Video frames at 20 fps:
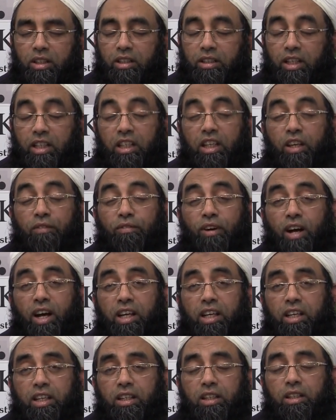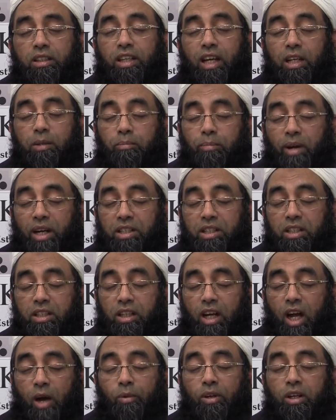that if I get
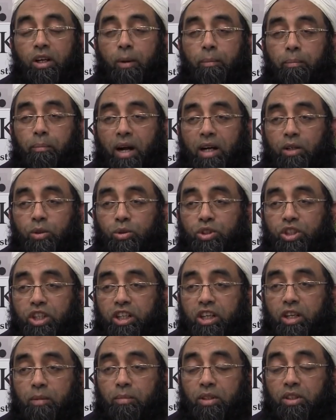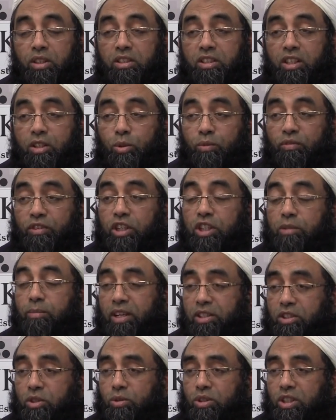better, I will come back to JKN Madrasa to finish
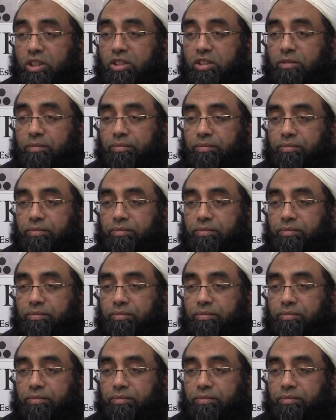my studies.